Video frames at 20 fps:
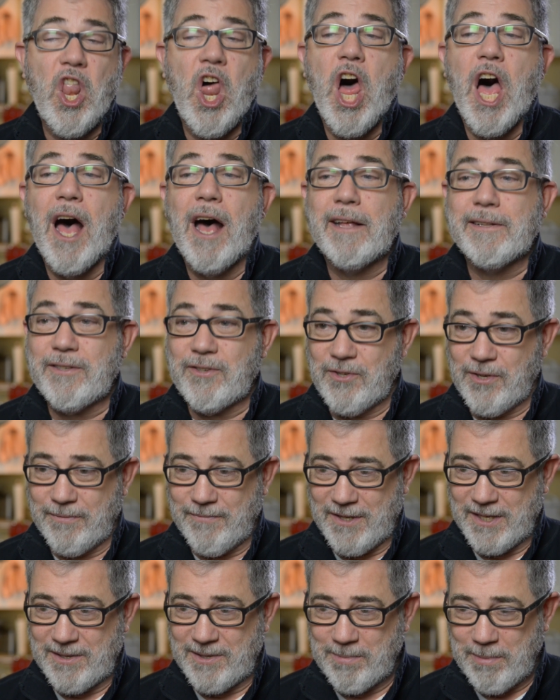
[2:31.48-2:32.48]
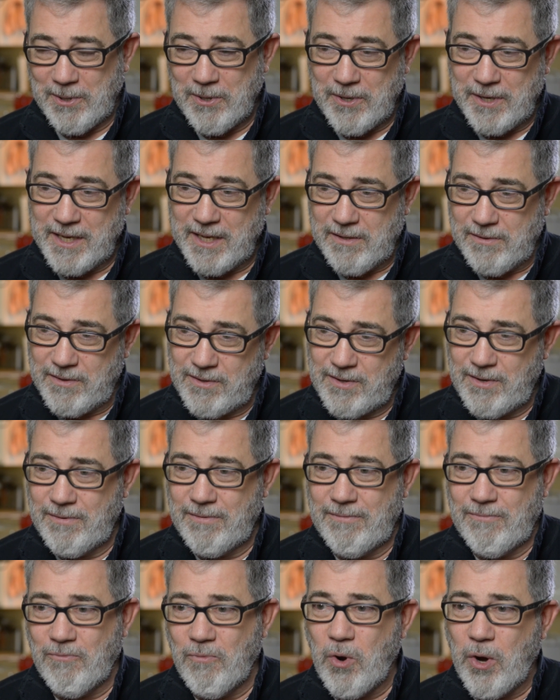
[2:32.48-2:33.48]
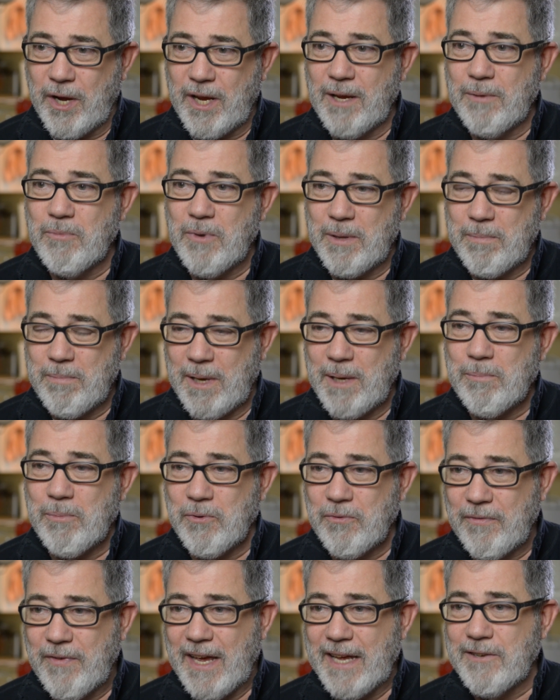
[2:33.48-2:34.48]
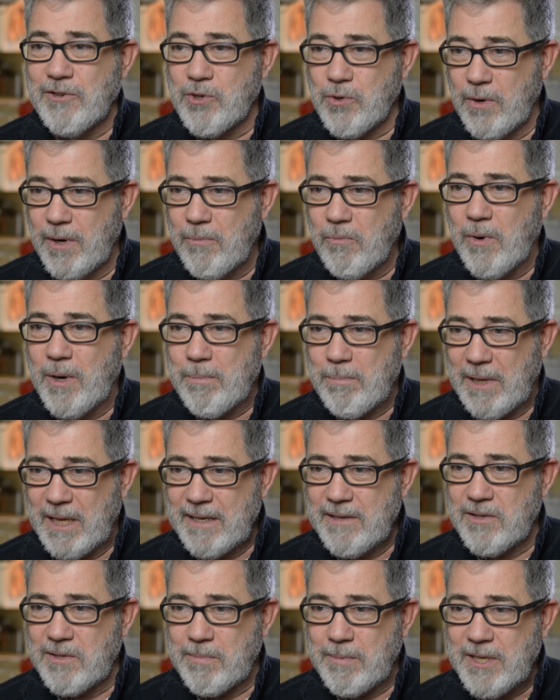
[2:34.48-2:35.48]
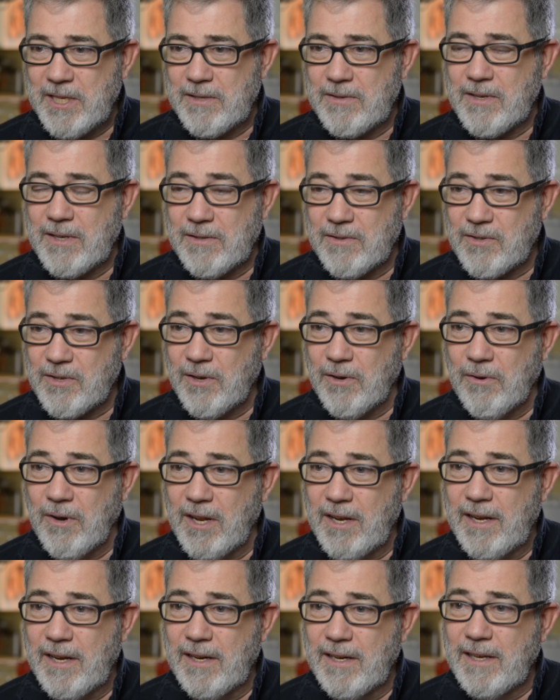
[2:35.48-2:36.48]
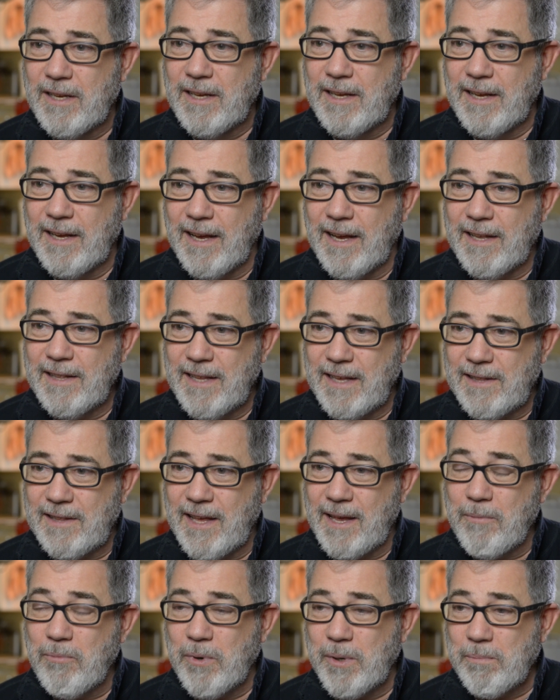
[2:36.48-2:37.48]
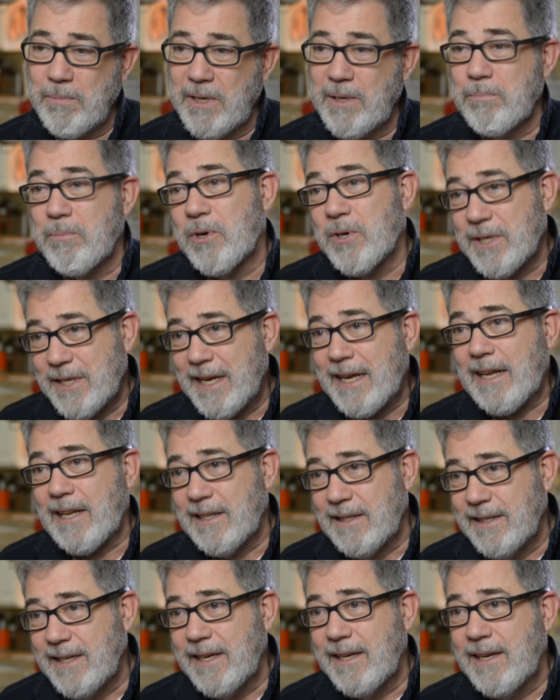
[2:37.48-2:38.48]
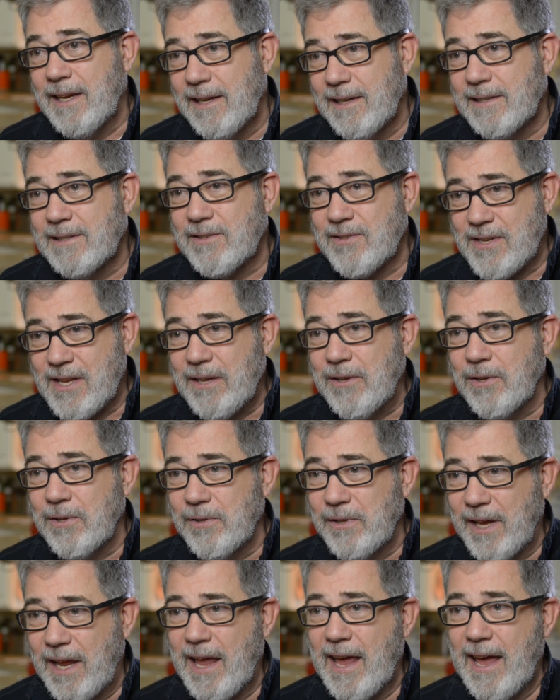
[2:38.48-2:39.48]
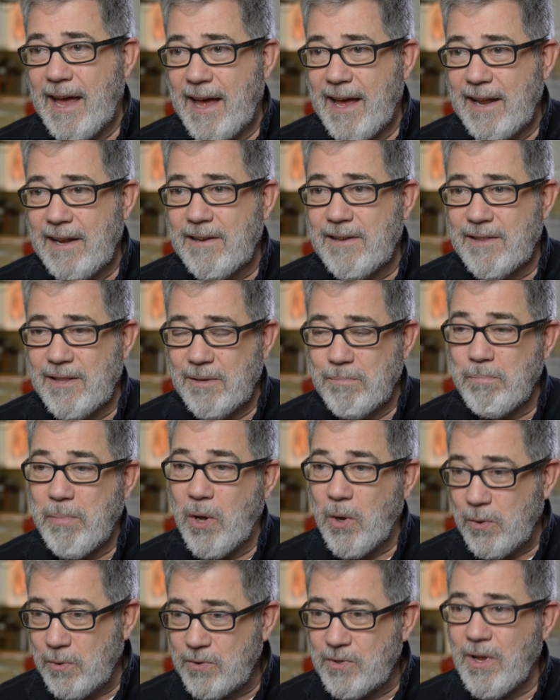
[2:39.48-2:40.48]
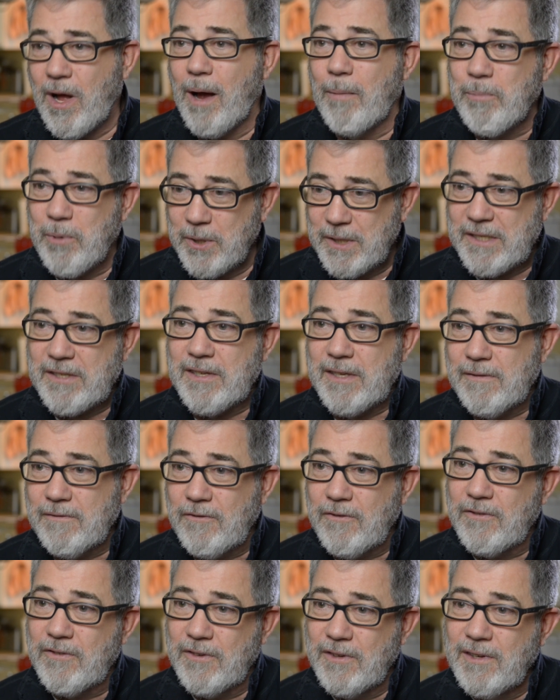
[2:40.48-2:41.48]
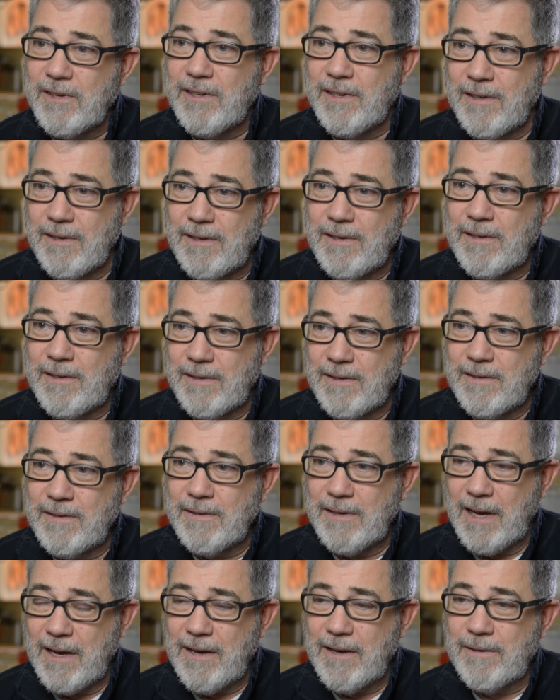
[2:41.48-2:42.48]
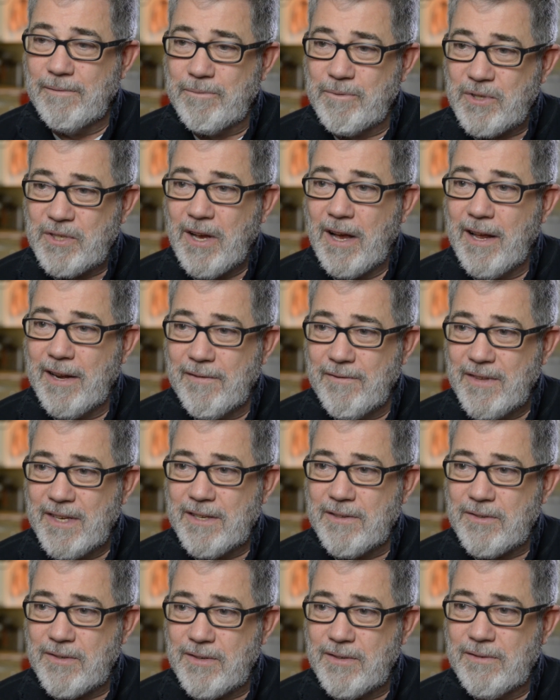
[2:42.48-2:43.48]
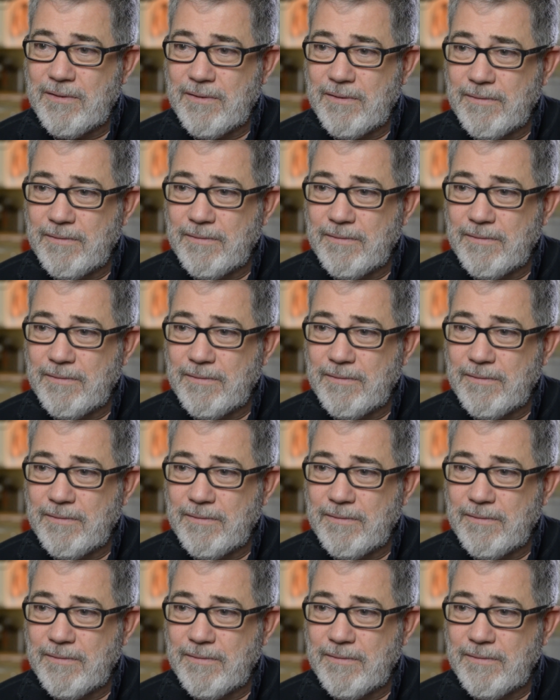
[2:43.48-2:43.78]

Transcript: lots of experience working with people who've had joint replacements and so on, and that they would be particularly skilled at the post-operative side of this.